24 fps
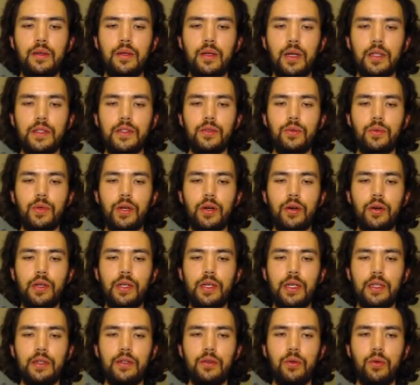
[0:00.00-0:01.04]
Alright, so we
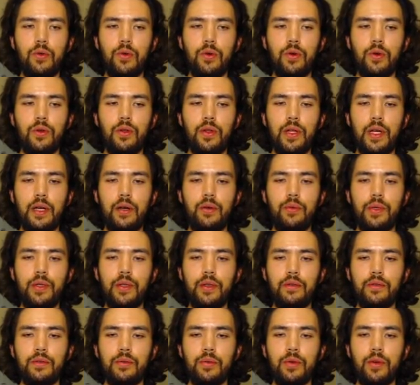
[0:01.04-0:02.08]
already got the Oracle out. We
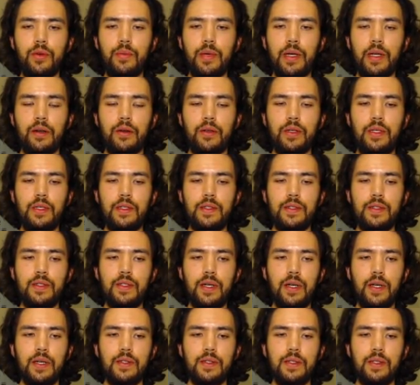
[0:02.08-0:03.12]
don't have to worry about our
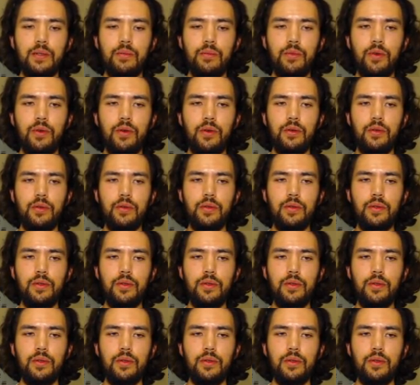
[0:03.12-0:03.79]
Kiseitais anymore.